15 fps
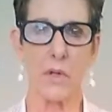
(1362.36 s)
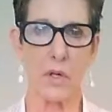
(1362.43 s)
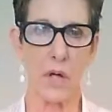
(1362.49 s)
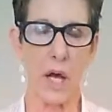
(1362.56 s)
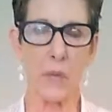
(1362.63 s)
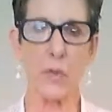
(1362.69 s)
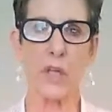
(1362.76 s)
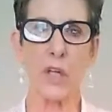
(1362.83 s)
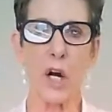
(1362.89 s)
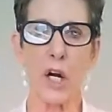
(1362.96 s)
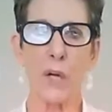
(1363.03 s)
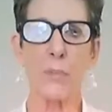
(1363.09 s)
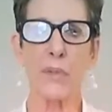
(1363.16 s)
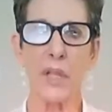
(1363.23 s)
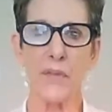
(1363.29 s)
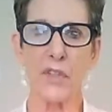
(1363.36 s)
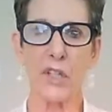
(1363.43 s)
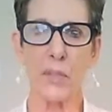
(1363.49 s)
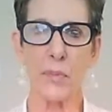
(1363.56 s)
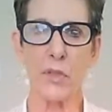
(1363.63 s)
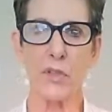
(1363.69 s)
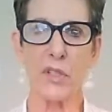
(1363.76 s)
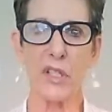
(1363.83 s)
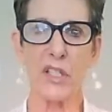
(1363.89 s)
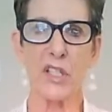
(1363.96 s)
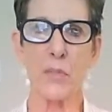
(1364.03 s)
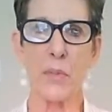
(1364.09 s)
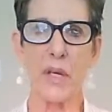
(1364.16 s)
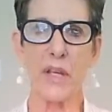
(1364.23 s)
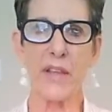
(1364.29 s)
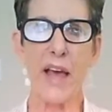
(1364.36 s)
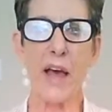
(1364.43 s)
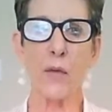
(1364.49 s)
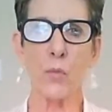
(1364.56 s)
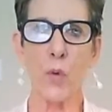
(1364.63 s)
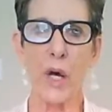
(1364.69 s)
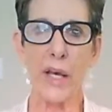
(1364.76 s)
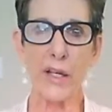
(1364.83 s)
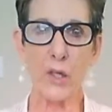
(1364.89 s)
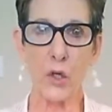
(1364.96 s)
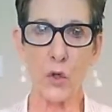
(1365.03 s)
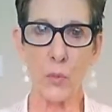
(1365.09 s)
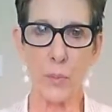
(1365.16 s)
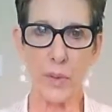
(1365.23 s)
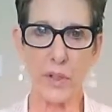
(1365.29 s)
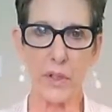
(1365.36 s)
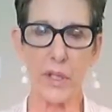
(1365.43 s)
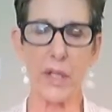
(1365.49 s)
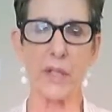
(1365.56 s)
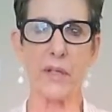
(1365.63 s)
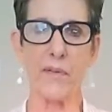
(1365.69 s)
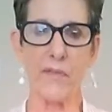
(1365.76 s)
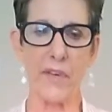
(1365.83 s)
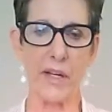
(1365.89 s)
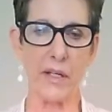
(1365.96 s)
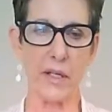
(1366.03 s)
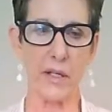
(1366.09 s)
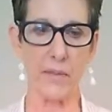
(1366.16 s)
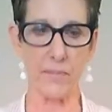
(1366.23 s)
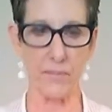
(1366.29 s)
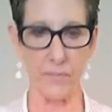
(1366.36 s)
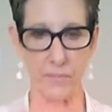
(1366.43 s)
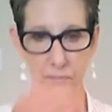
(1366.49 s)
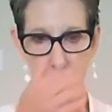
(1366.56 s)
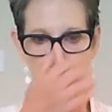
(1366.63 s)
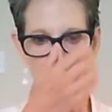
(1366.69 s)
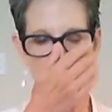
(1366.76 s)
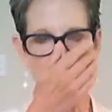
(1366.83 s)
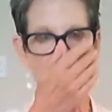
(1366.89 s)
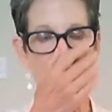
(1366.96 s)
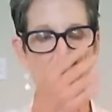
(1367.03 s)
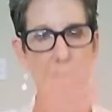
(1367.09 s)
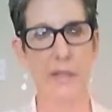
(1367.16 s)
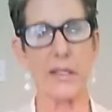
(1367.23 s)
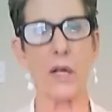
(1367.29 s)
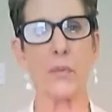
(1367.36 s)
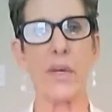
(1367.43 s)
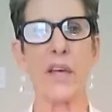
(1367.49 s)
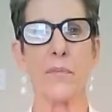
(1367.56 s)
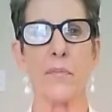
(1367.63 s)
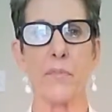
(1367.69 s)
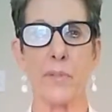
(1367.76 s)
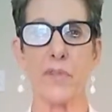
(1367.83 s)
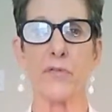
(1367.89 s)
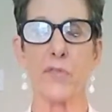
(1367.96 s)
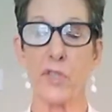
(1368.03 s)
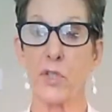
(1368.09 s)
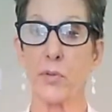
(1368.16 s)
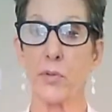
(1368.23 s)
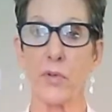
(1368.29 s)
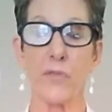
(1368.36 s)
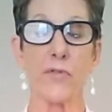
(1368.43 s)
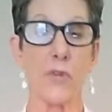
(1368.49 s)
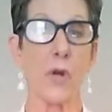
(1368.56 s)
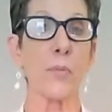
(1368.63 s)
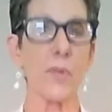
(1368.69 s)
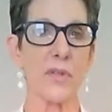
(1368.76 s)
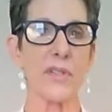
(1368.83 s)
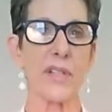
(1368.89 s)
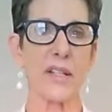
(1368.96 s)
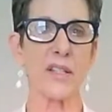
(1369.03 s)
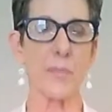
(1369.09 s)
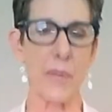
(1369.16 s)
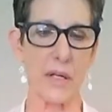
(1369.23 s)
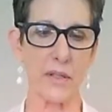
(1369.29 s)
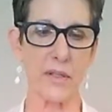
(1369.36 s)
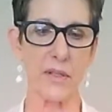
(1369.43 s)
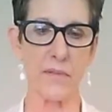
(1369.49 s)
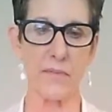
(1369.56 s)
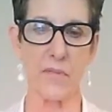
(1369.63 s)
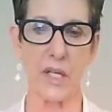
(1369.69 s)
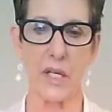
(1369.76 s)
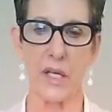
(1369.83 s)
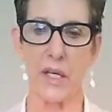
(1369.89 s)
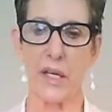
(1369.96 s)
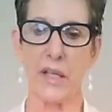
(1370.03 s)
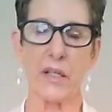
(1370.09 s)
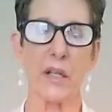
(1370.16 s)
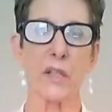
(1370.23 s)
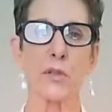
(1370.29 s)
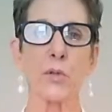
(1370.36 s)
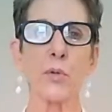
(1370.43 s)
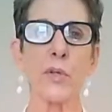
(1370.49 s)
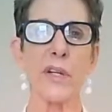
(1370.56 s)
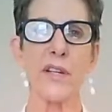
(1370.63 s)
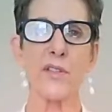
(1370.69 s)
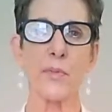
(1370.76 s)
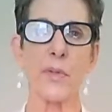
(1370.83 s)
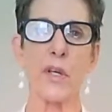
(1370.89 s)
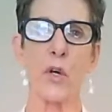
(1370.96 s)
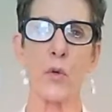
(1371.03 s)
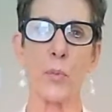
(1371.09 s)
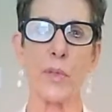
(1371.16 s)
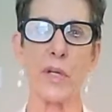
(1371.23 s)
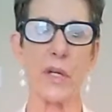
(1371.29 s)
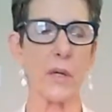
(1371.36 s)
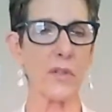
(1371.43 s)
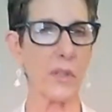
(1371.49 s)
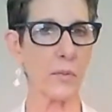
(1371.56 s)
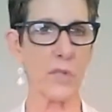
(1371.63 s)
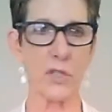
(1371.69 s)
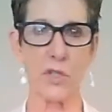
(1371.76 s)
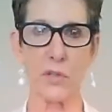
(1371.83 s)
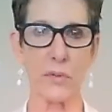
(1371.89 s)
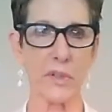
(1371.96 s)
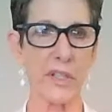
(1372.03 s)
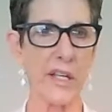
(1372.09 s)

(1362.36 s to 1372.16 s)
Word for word: our beloved community to be that wide open and inviting. Now, we have been virtual for almost 6 months, and our glorious reopening, I want you to really